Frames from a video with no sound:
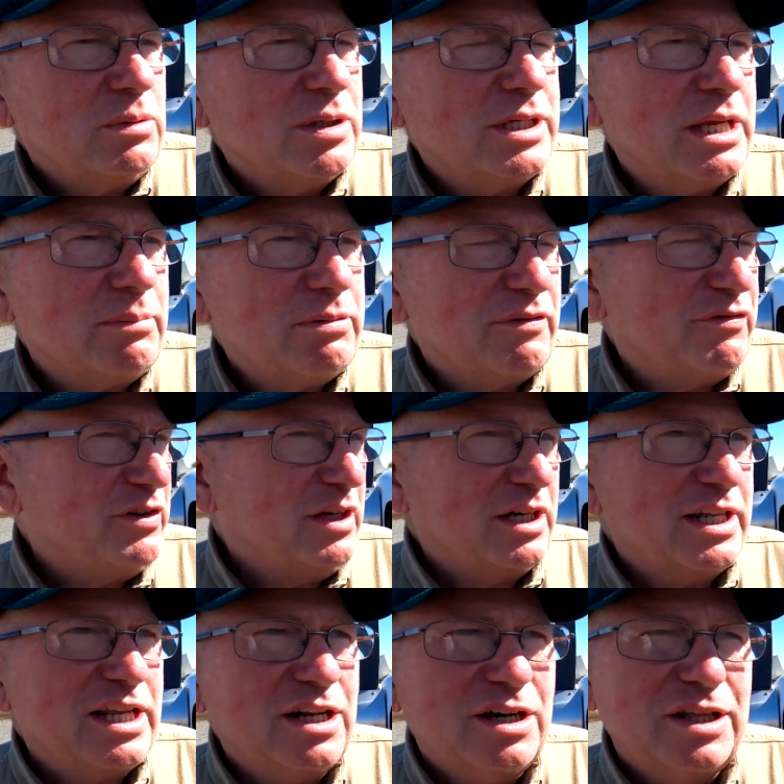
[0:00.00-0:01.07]
we'll keep you
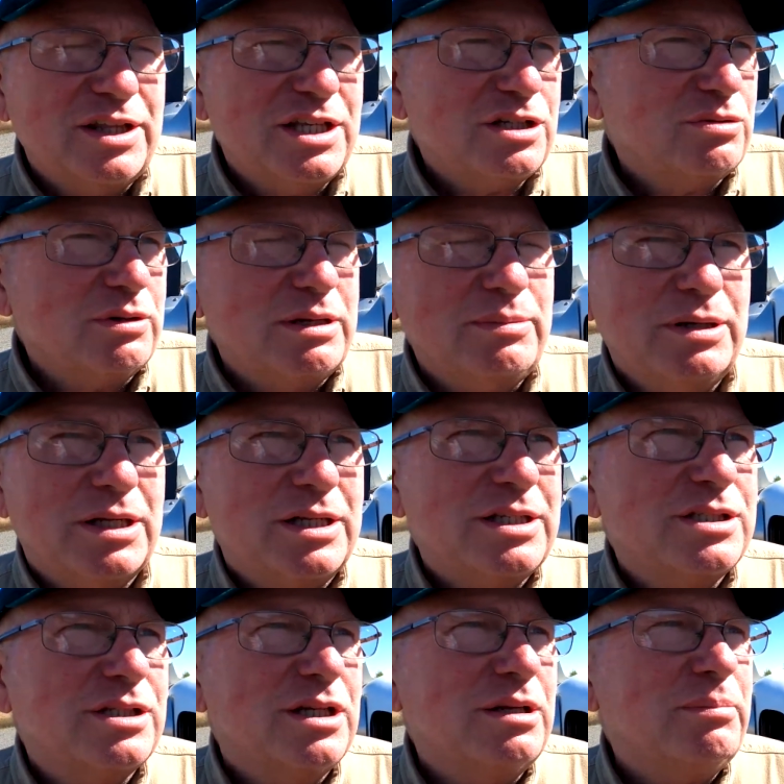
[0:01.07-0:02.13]
filled in on this
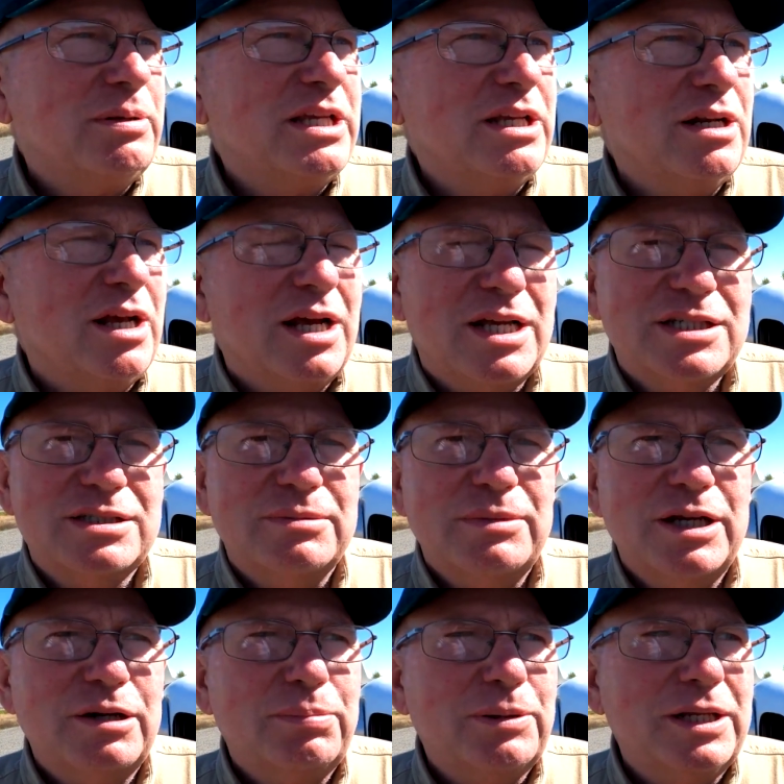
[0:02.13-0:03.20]
rebuild. It's going to be an
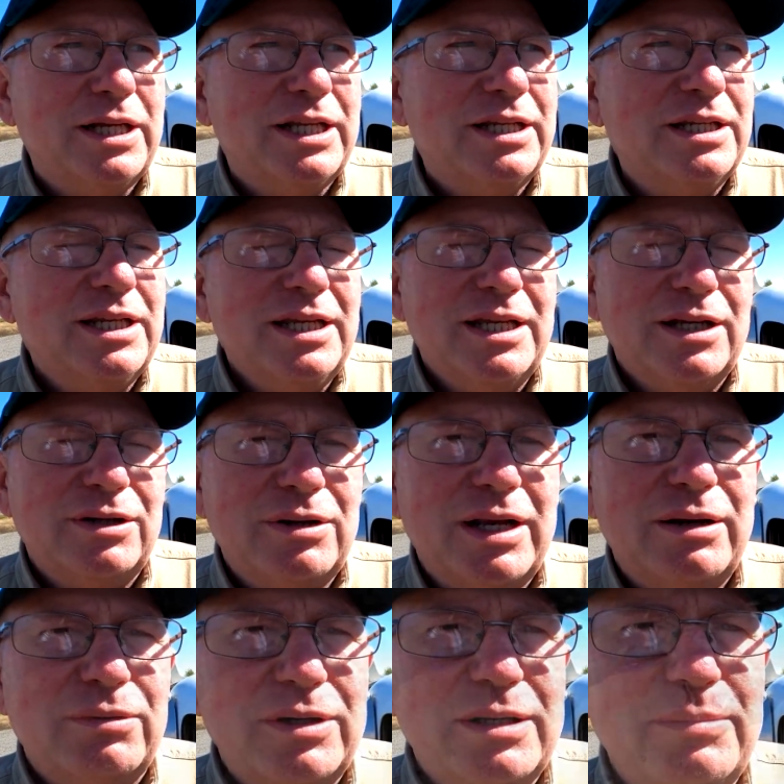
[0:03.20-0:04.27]
awesome airplane,
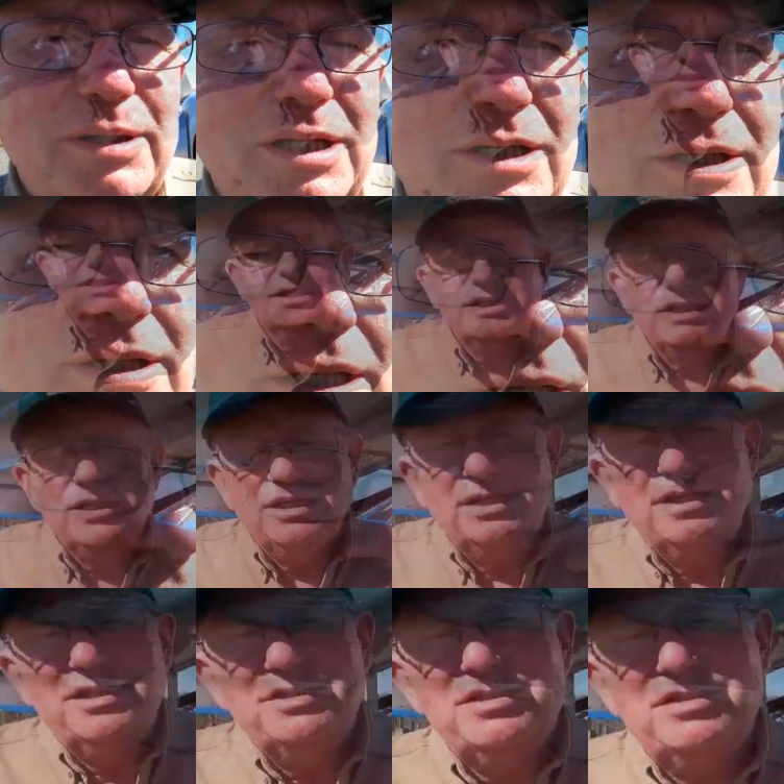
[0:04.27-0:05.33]
great rebuild.
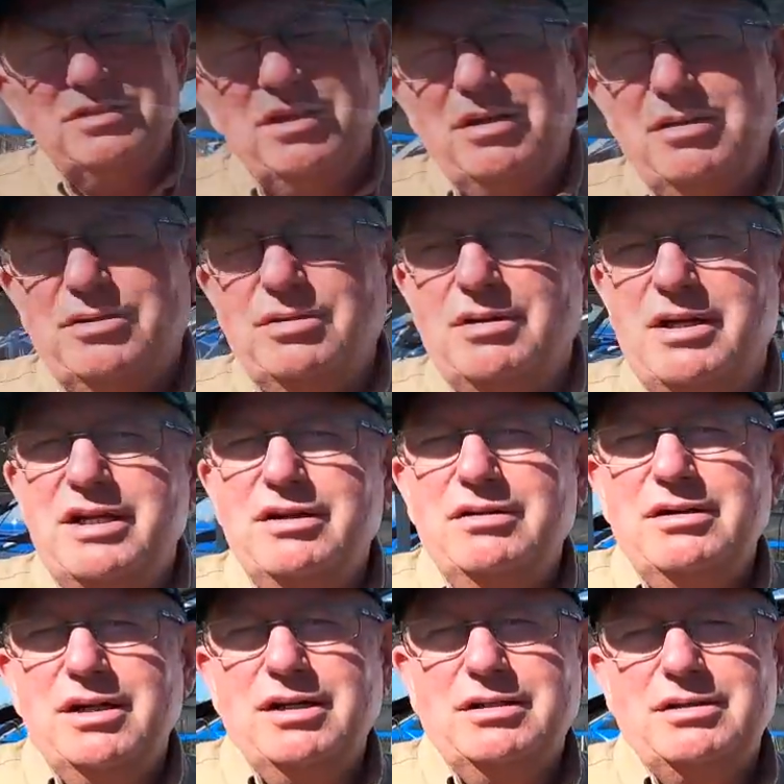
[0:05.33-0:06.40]
Um, this is our
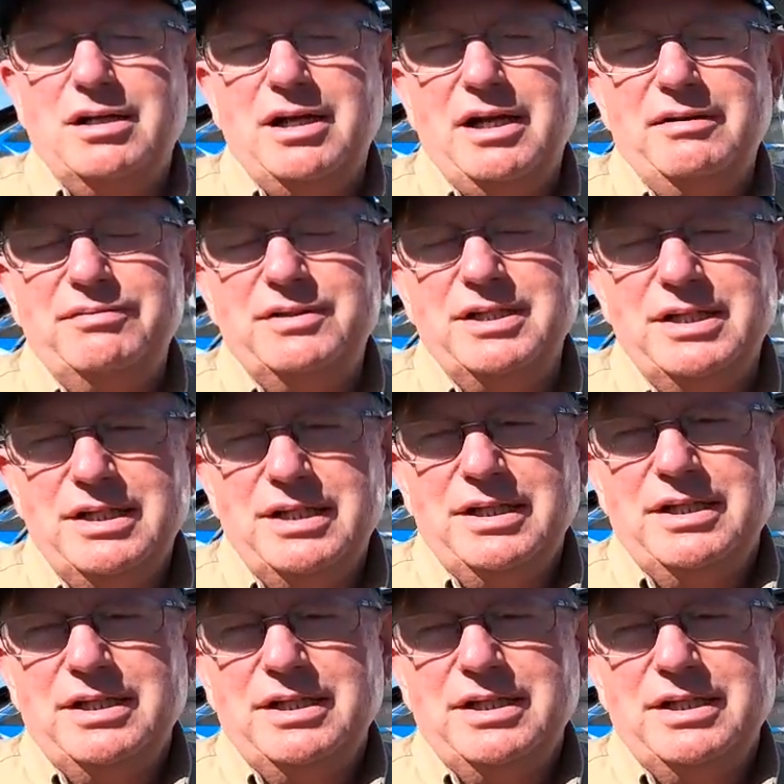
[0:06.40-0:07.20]
trainer aircraft,